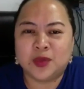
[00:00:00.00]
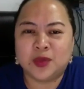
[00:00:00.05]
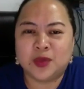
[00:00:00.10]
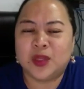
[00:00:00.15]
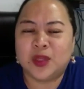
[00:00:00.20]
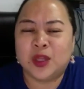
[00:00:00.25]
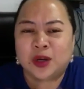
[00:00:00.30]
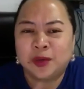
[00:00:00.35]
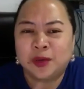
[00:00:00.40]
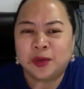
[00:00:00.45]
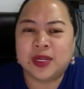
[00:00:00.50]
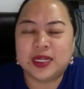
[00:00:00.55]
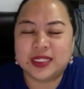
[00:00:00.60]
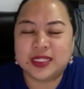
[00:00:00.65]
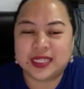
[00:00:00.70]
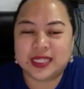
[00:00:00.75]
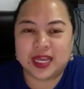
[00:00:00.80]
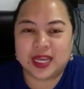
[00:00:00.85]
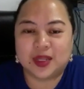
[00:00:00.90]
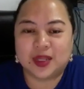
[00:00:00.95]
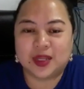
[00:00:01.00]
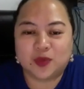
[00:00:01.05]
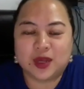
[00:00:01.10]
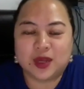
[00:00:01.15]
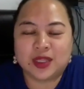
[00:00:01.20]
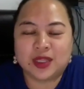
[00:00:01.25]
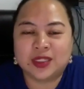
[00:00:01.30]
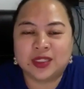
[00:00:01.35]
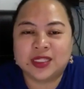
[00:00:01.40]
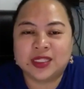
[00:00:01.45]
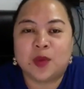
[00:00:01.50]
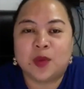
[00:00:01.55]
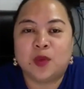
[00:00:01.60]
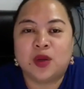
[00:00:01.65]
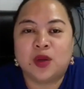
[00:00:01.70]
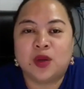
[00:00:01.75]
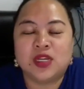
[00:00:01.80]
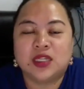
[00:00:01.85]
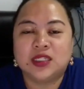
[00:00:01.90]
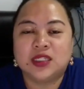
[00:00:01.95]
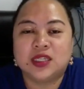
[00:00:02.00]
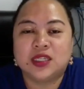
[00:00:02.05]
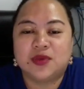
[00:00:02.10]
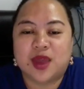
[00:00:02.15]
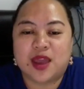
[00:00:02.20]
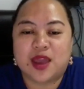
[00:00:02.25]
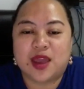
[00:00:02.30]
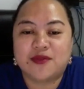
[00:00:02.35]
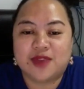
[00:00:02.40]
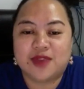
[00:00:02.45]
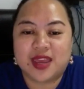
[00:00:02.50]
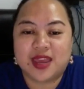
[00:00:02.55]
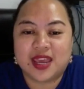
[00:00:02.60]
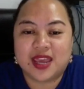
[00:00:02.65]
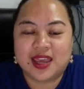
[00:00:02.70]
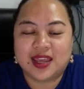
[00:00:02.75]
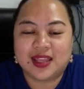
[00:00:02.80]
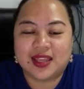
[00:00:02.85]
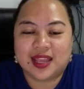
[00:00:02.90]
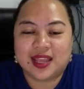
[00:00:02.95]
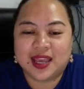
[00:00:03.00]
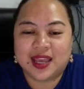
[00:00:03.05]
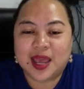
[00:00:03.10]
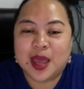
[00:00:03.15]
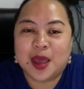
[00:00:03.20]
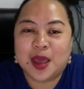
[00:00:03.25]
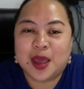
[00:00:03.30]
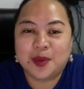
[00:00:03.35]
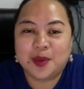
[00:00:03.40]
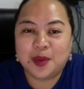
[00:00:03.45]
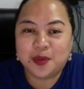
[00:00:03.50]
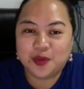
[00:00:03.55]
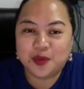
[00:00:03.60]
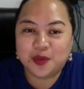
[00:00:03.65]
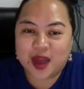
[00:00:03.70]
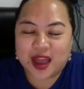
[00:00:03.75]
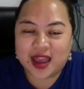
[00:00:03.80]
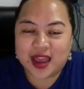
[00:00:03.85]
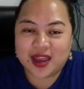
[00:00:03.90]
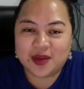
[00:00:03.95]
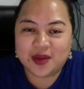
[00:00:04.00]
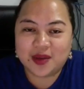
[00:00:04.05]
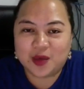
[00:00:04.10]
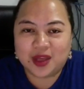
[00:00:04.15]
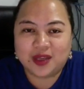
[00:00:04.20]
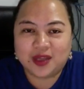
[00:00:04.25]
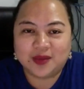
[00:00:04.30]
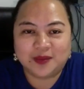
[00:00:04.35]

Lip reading: We normally say it when someone is arriving, like mabuhay, welcome